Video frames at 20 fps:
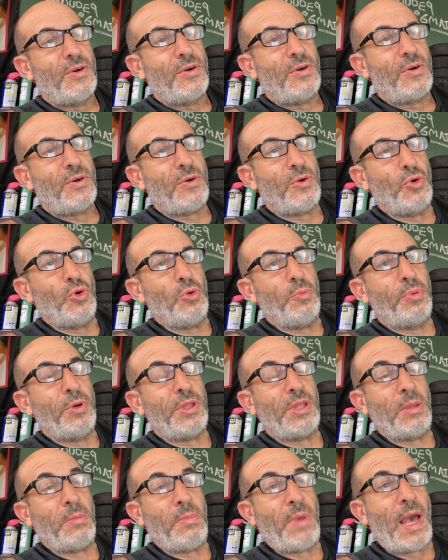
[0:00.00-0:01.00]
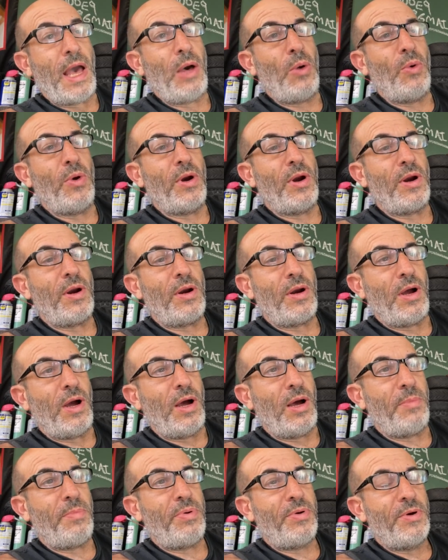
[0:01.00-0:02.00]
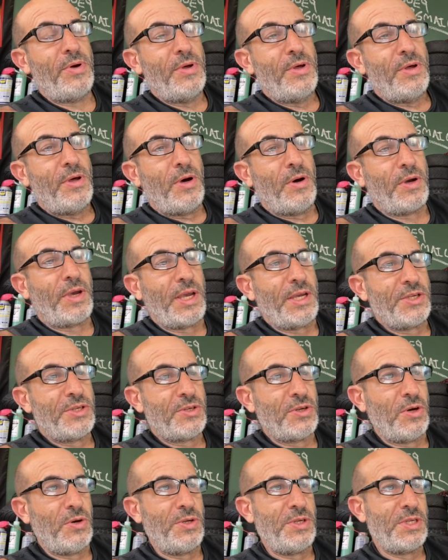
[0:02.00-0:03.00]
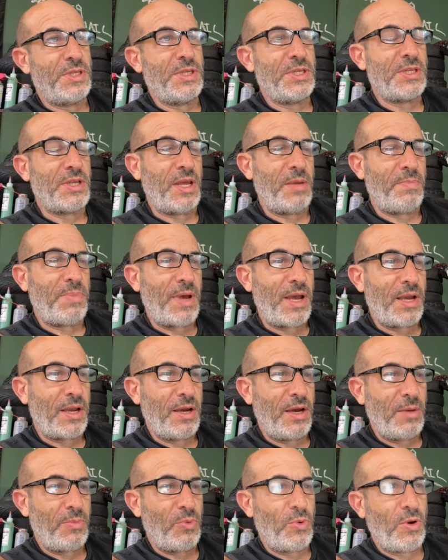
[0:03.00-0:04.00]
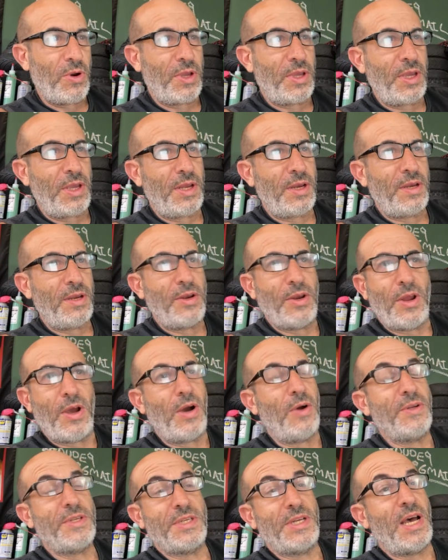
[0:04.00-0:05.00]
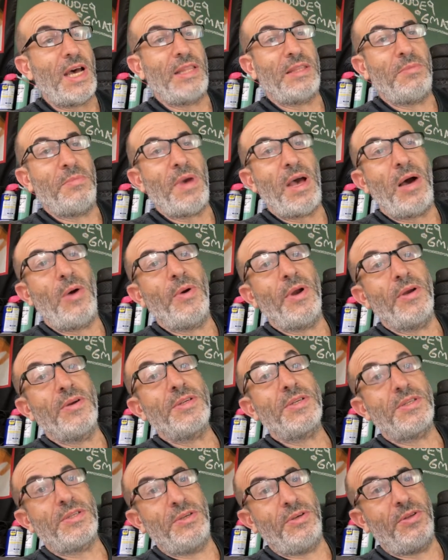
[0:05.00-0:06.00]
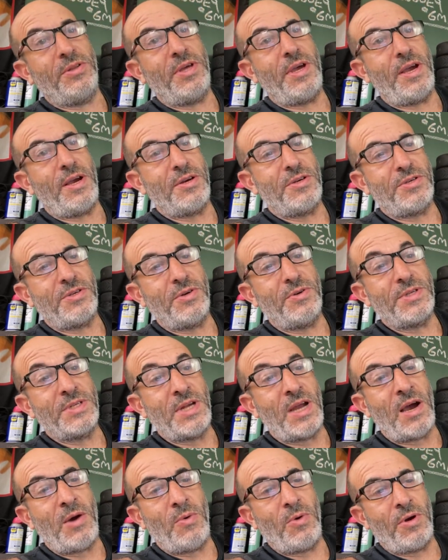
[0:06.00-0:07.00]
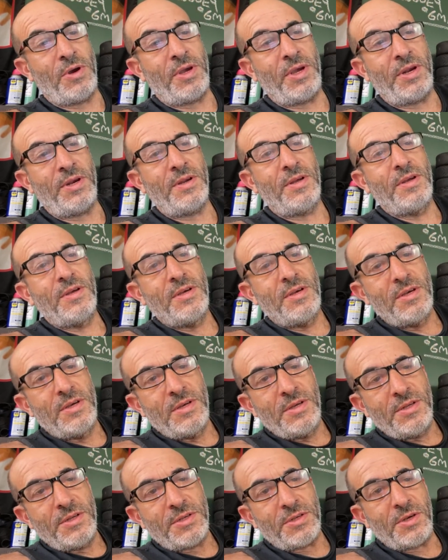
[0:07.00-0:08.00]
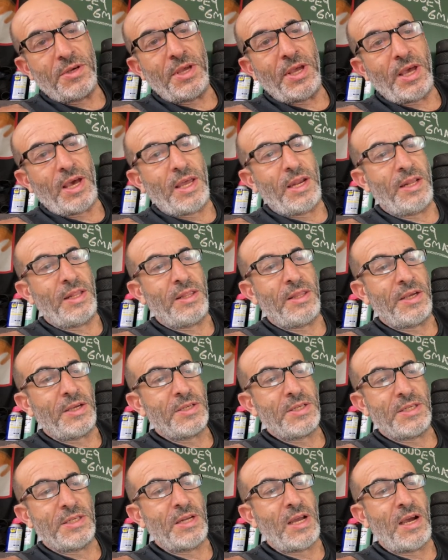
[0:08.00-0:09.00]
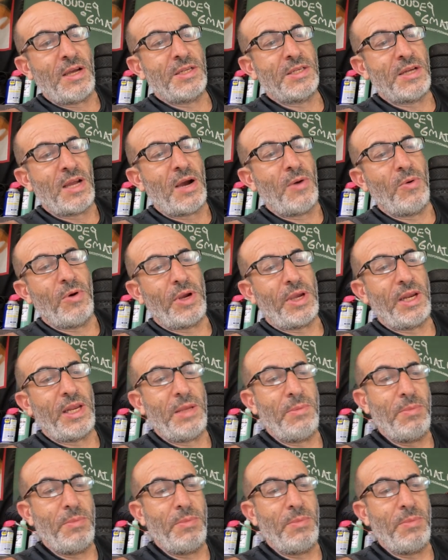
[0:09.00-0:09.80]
who put the malware up. Okay, so is the site back up working? No, it's not. The malware is still there, so it's not working. So yeah, I didn't think so. It's not working.